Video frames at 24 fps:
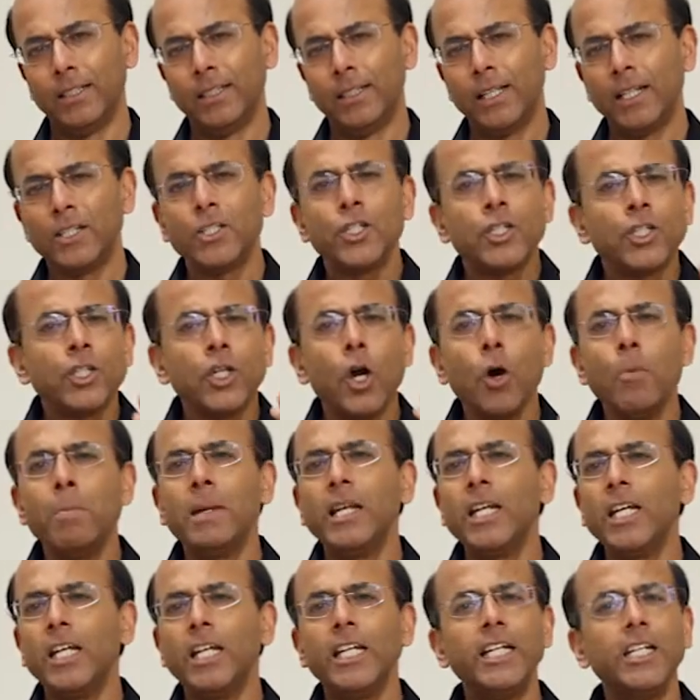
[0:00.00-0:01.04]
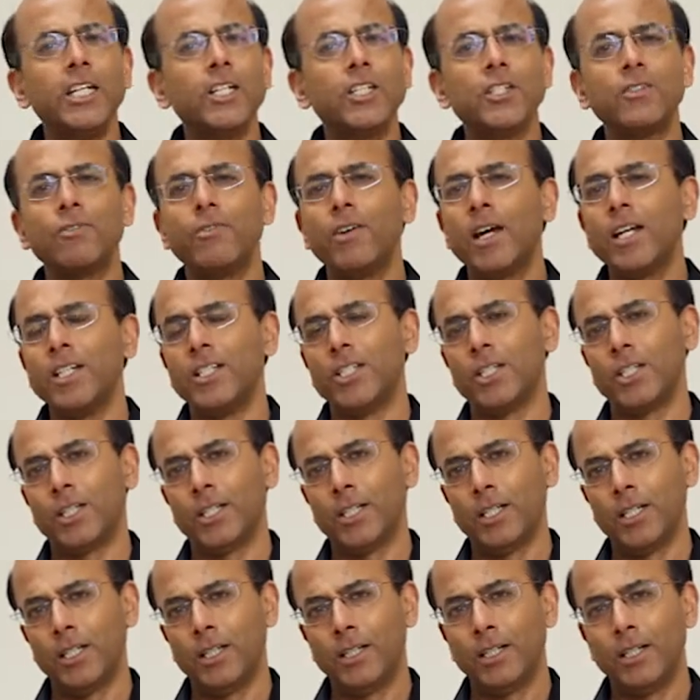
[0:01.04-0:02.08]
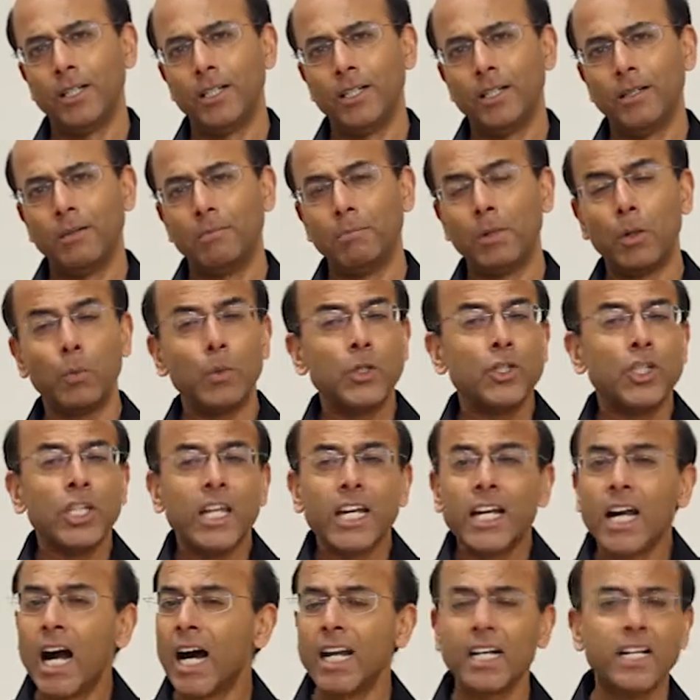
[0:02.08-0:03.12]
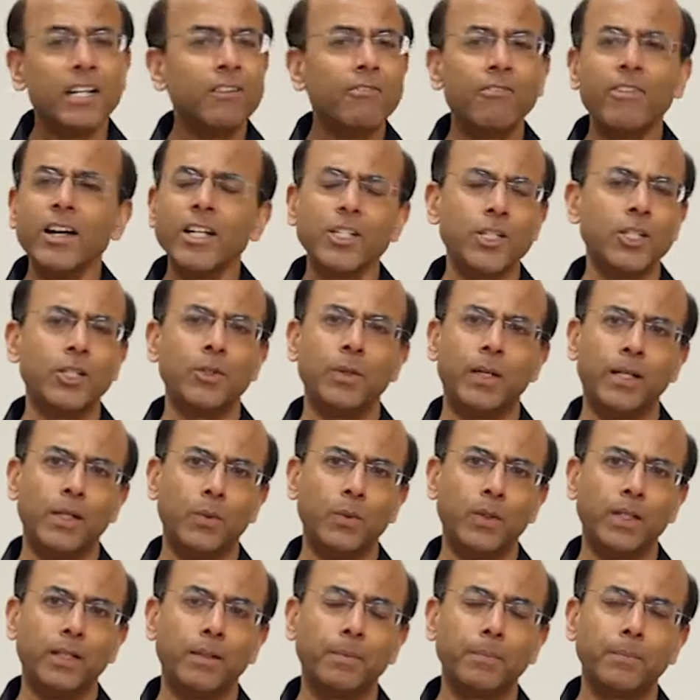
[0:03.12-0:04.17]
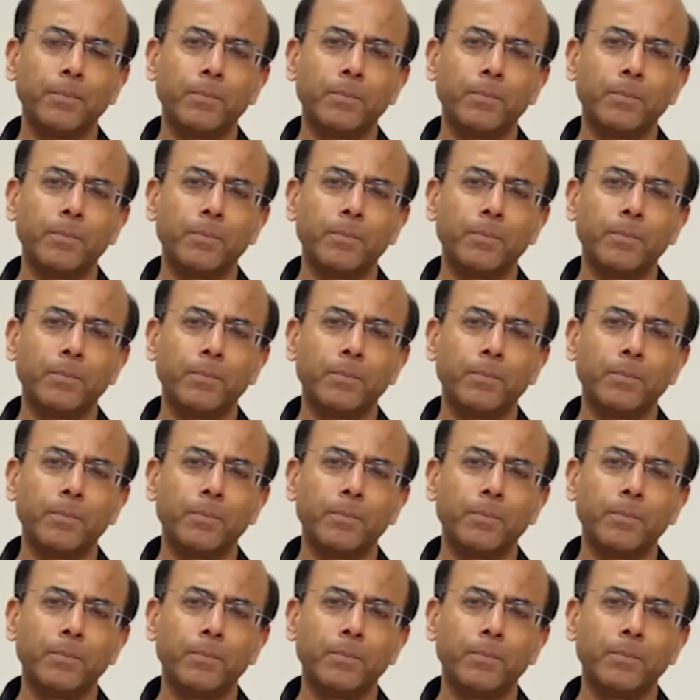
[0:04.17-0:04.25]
that so many leaders face, but which they can't confess to anyone?